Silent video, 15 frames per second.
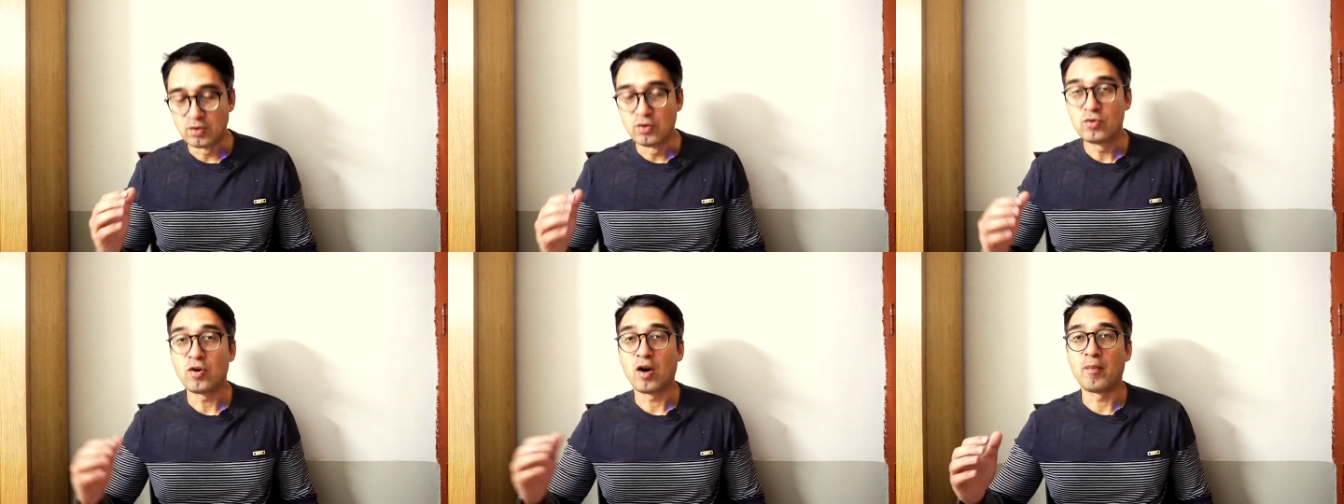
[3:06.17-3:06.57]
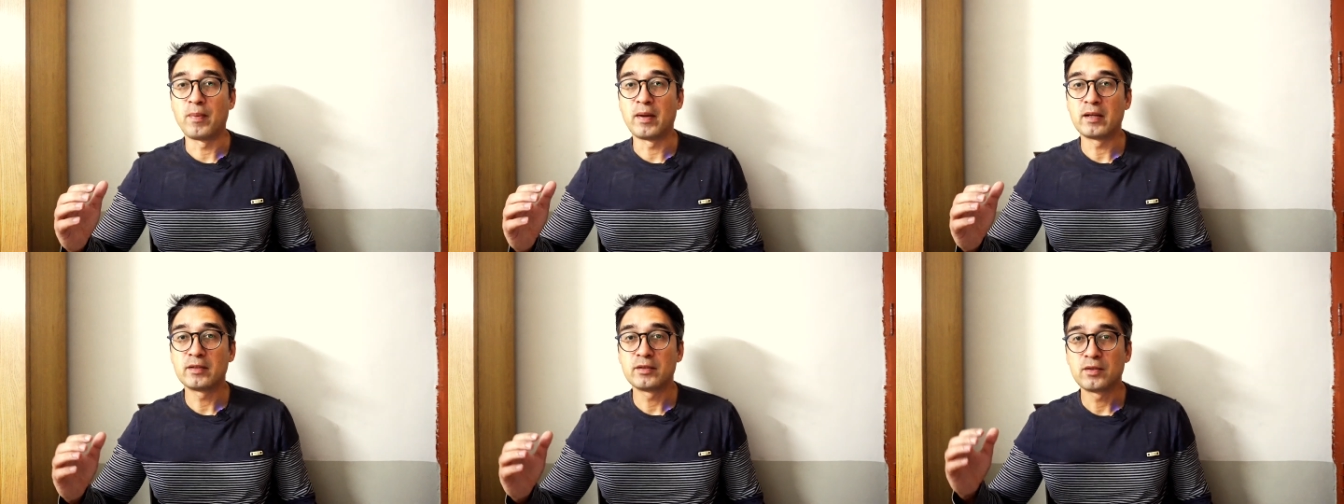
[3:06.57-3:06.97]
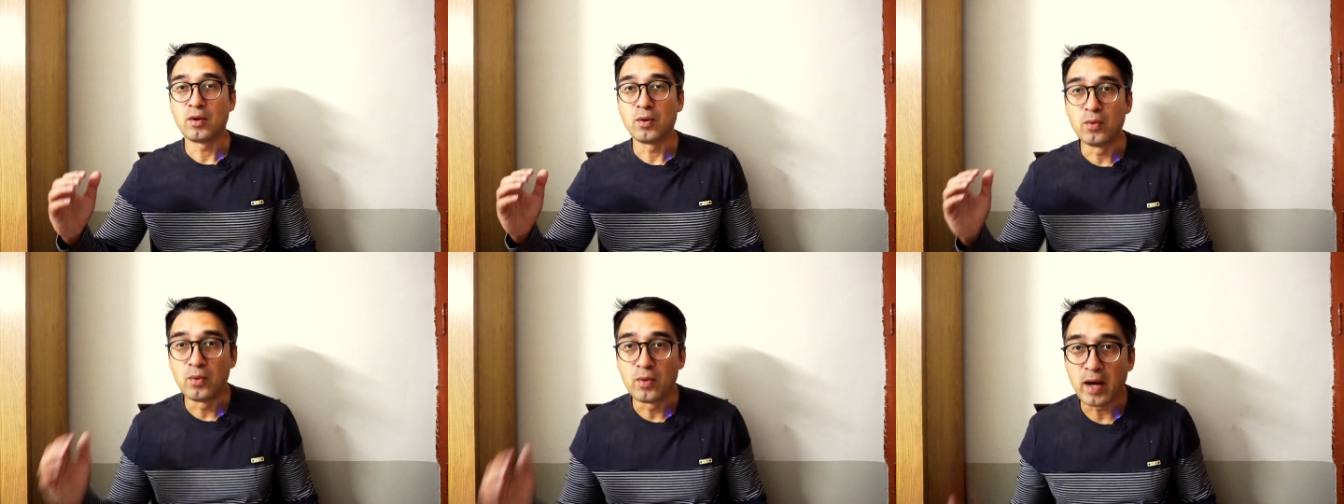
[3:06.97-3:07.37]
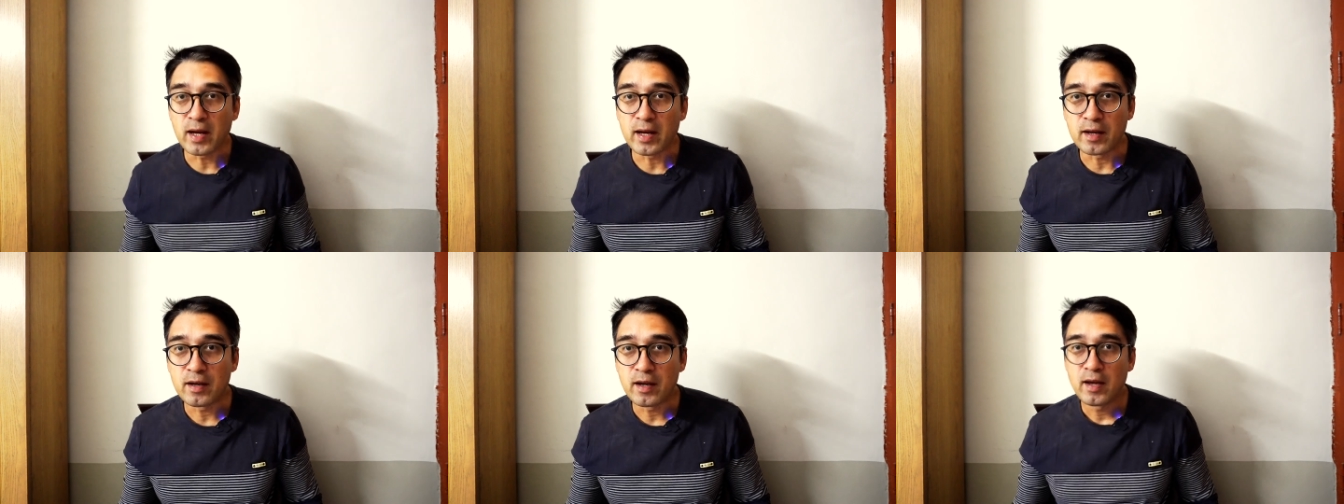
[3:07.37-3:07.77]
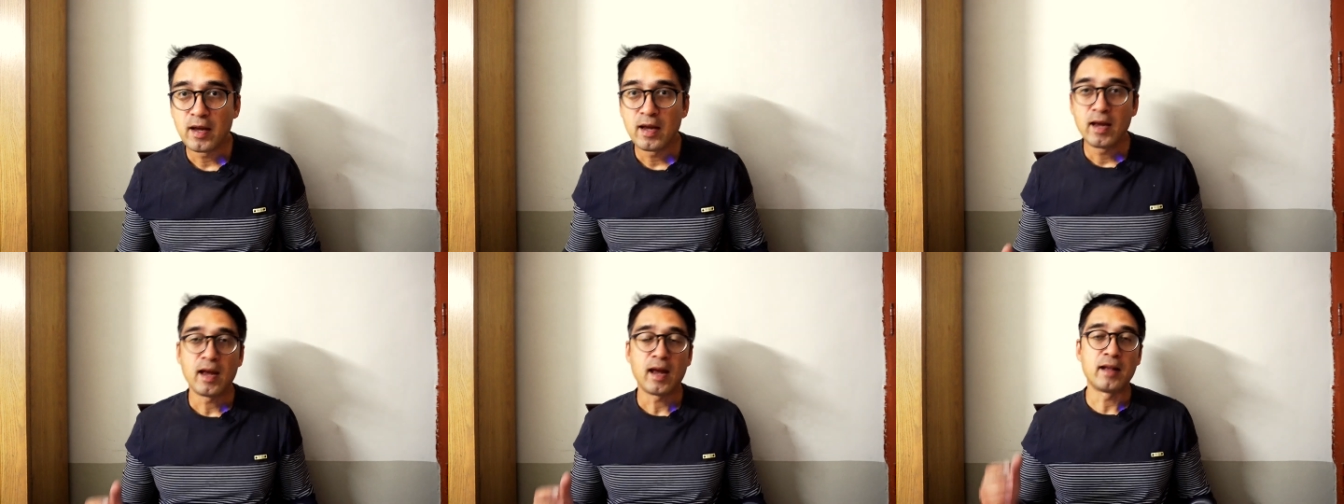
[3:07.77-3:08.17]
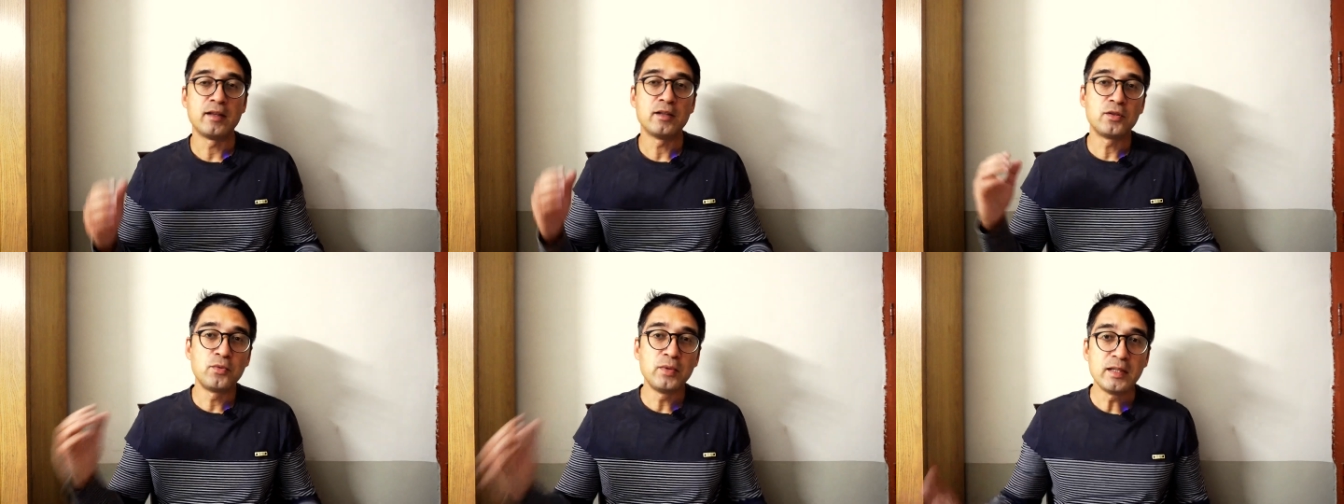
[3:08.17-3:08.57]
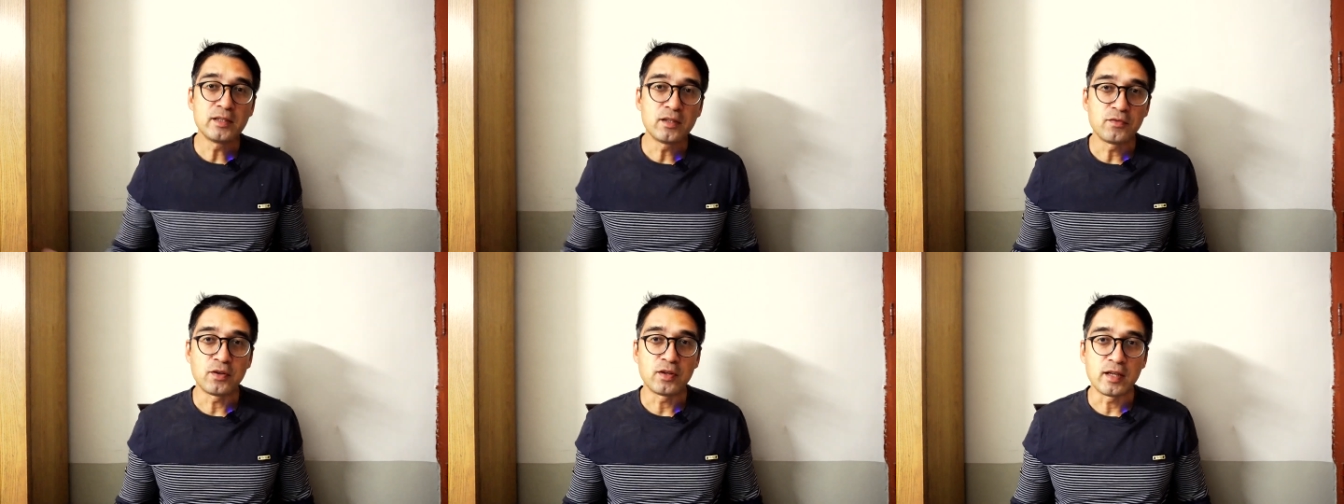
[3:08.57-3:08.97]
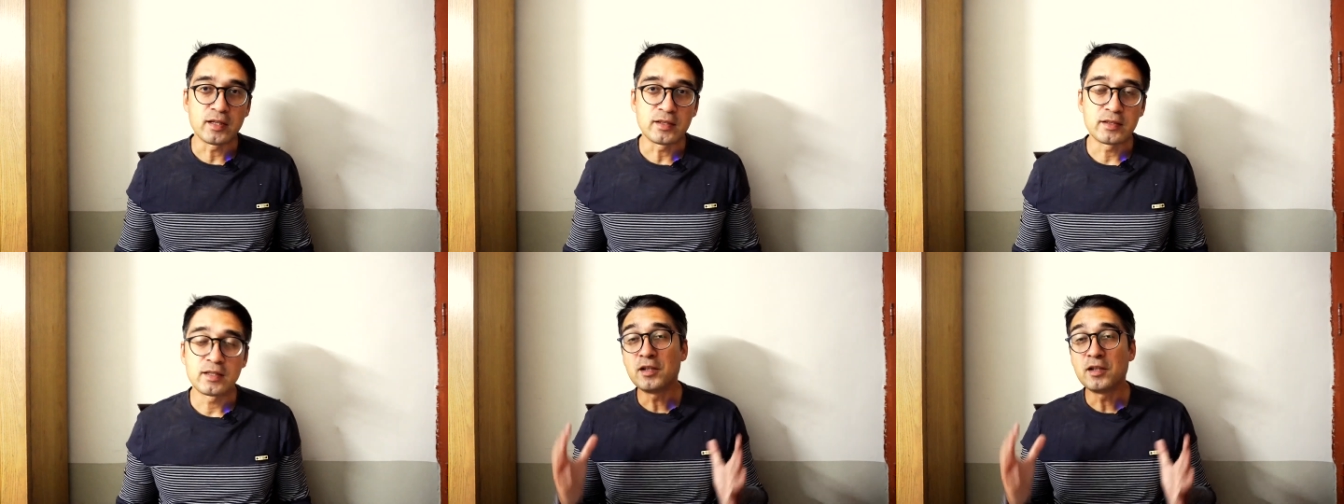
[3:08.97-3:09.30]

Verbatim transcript: nootropics Reddit. And there's a reason for this.